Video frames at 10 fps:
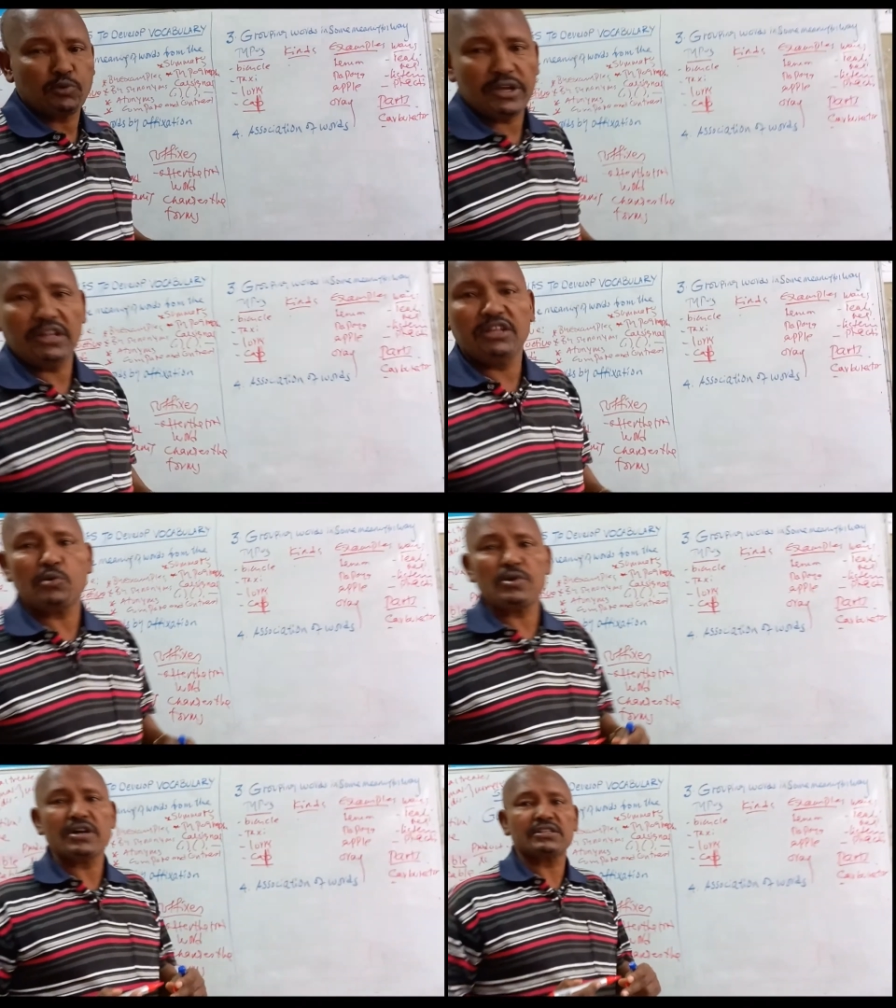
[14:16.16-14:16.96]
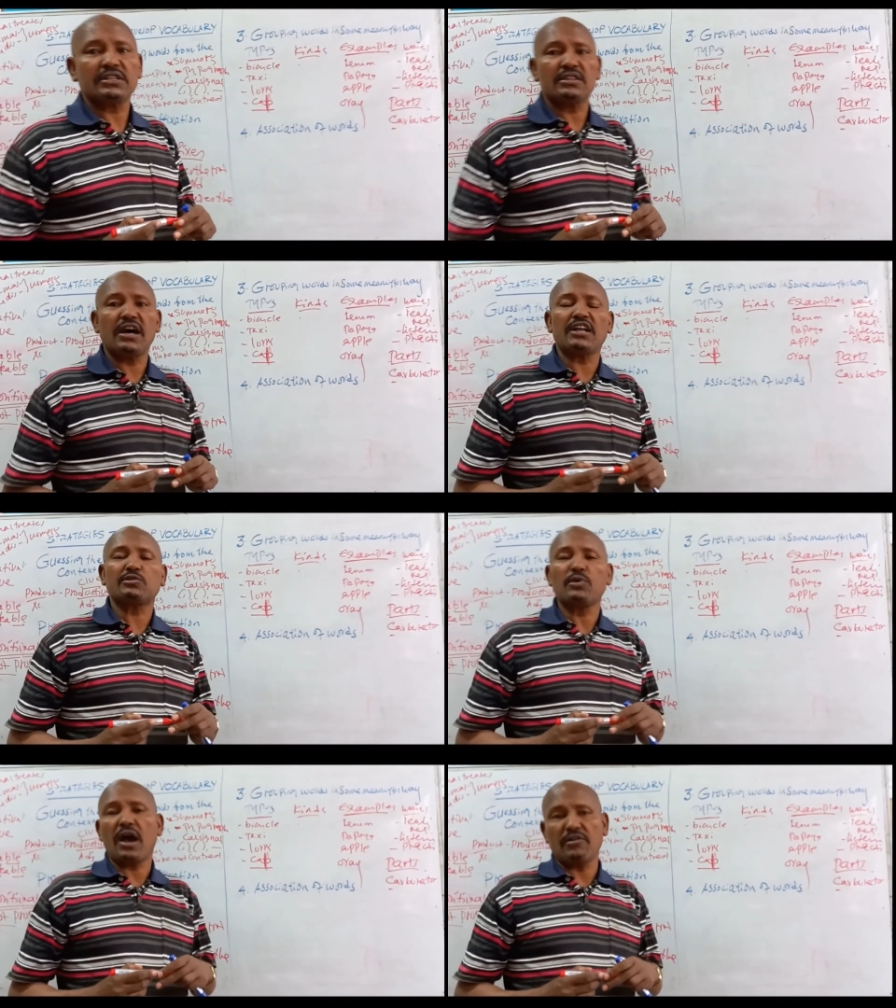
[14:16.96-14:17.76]
with the word
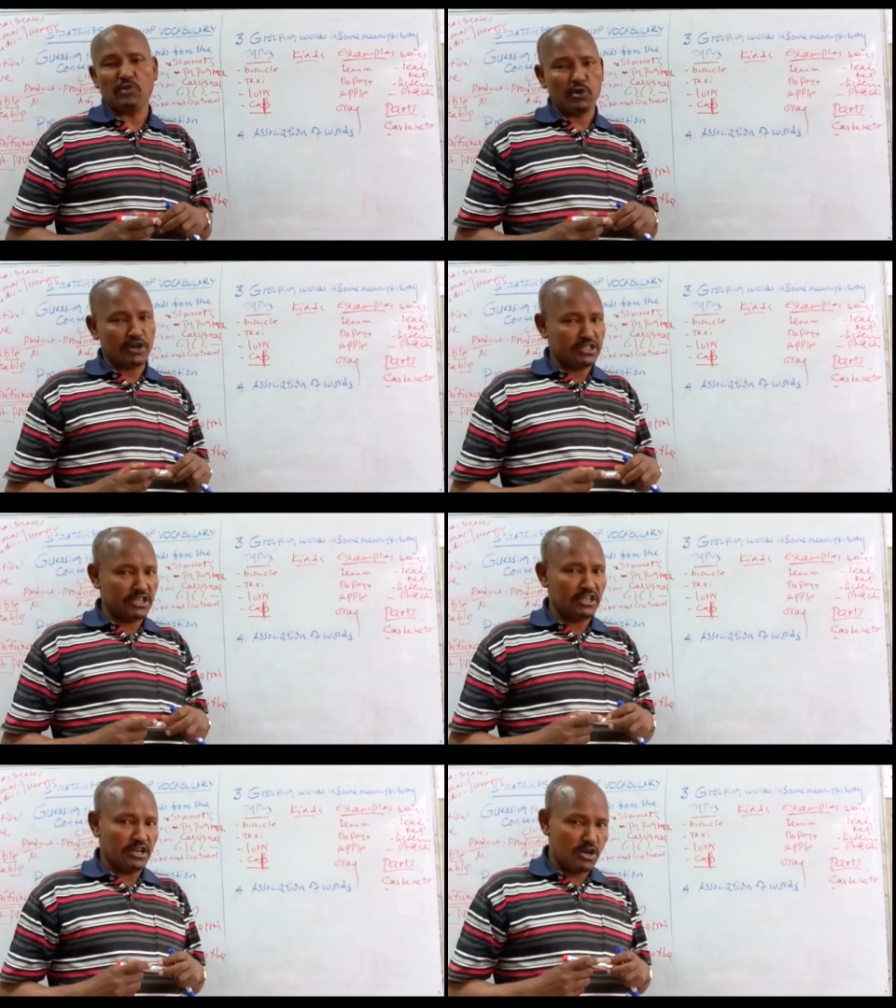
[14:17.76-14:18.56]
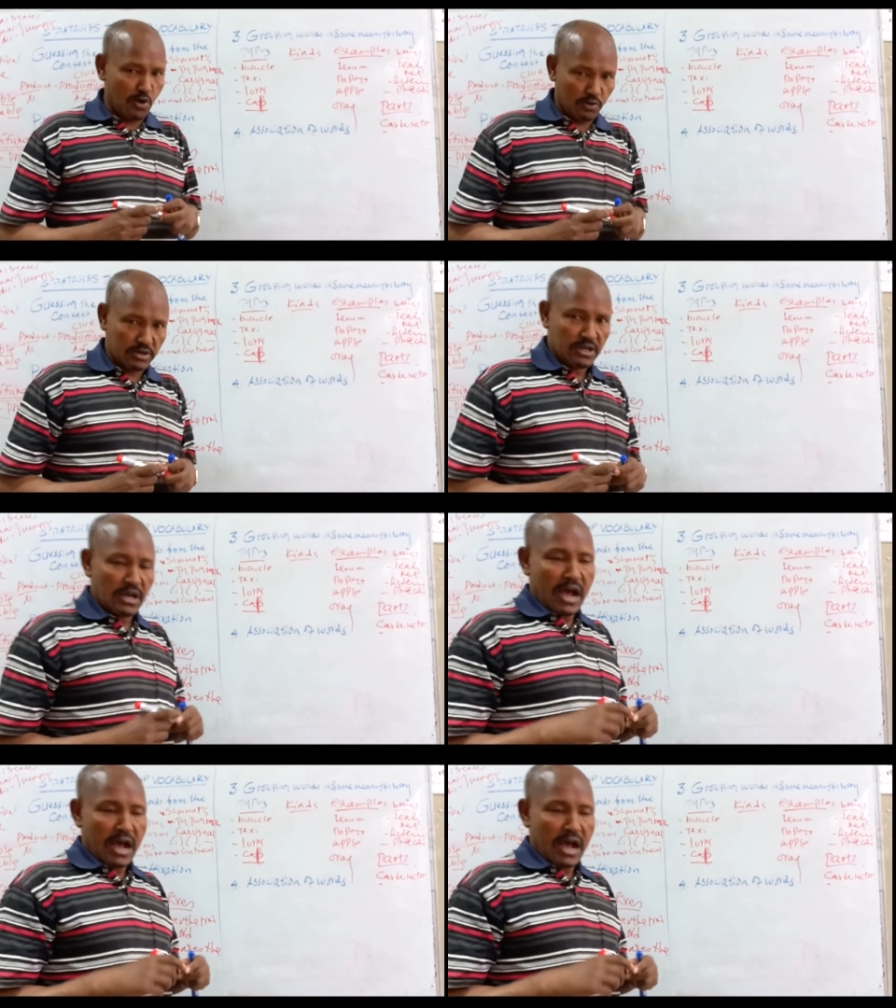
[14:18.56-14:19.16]
that we have already known.